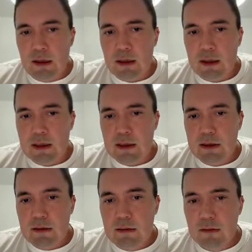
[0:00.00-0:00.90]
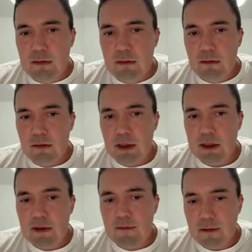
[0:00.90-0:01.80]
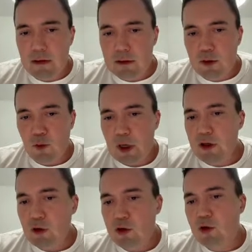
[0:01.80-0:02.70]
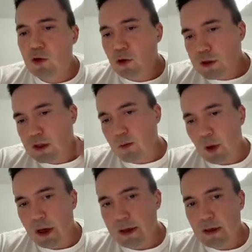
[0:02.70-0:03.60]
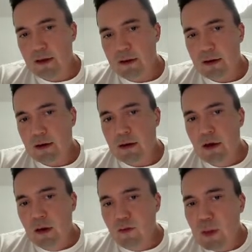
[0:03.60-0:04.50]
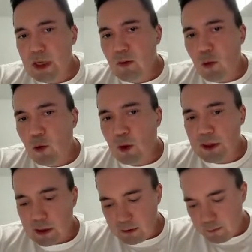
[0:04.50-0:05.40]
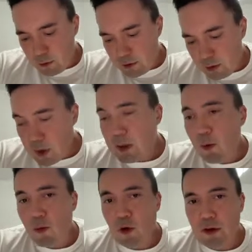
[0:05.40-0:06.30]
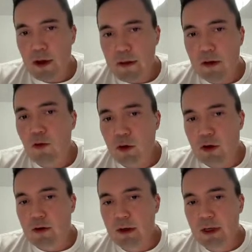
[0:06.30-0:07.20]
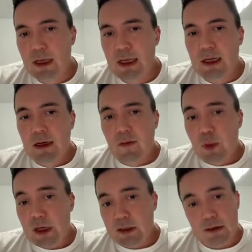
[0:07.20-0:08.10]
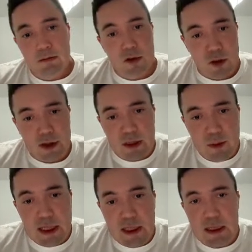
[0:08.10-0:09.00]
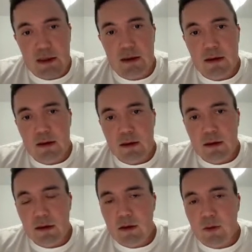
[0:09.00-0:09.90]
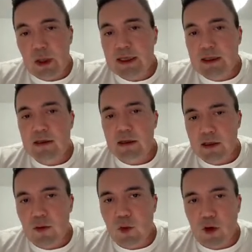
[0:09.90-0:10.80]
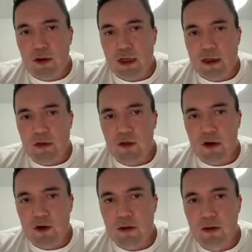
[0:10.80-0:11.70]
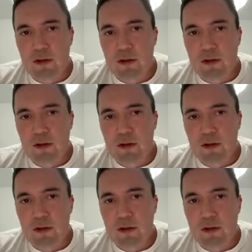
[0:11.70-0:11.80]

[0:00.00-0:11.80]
is the field where you could supply the minimum quantity for the minimum or nothing order, but not that many places support that instruction.